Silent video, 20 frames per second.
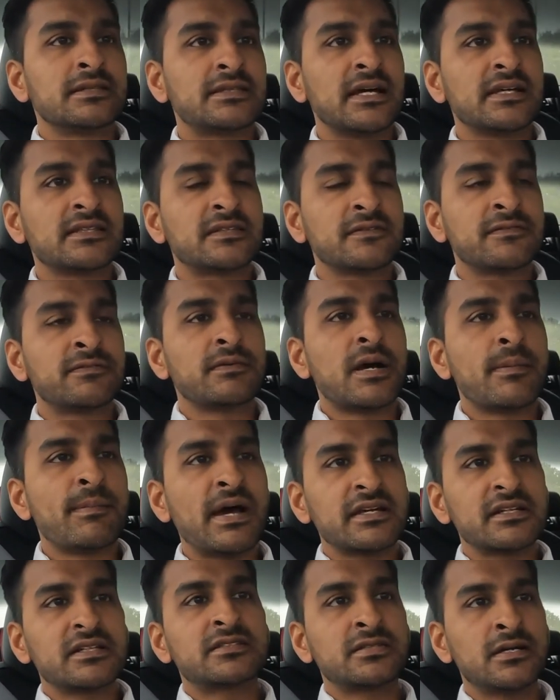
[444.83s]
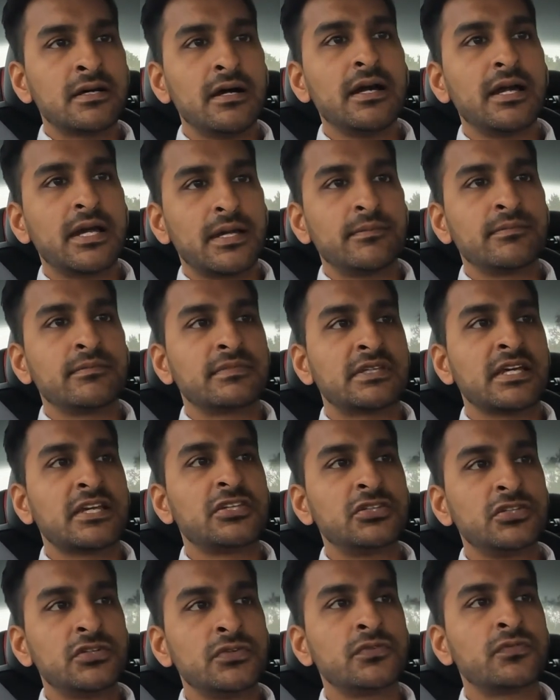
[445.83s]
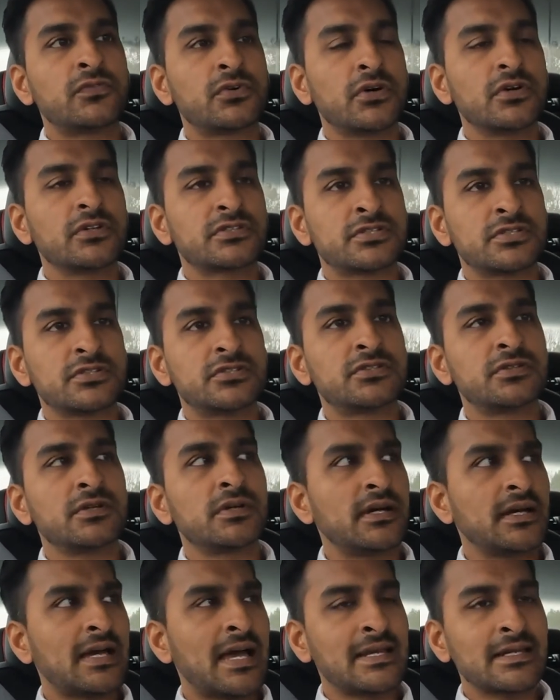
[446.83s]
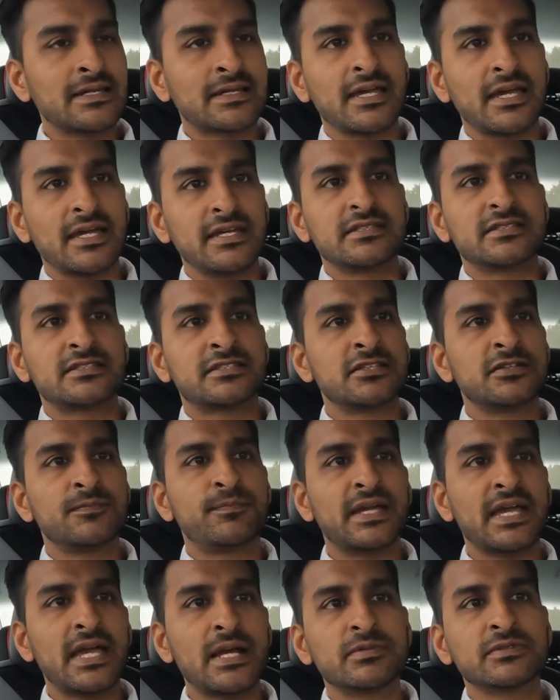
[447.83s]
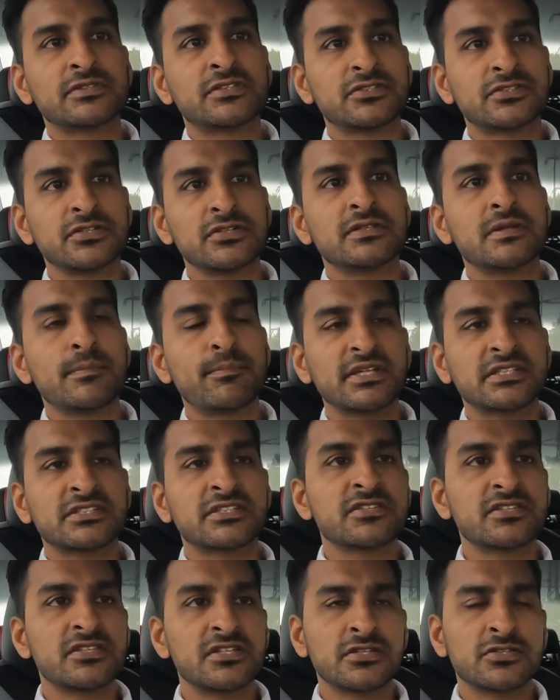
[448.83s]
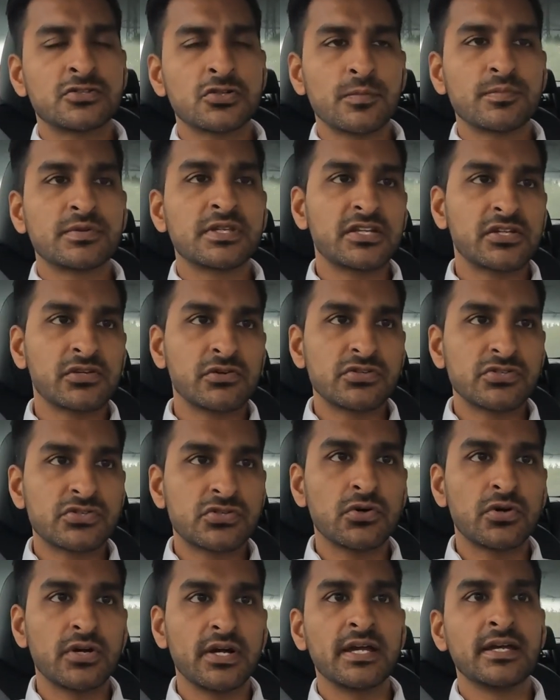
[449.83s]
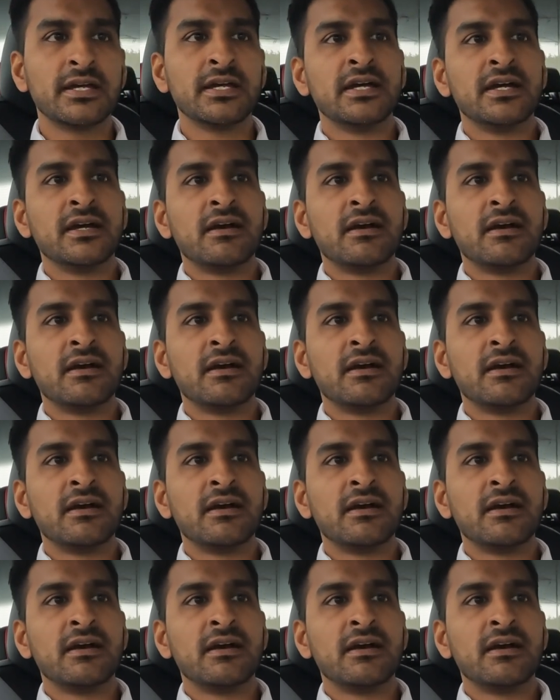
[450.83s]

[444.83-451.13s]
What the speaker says: that the amount of time that you've got to allocate to be able to do the bits of the job that you enjoy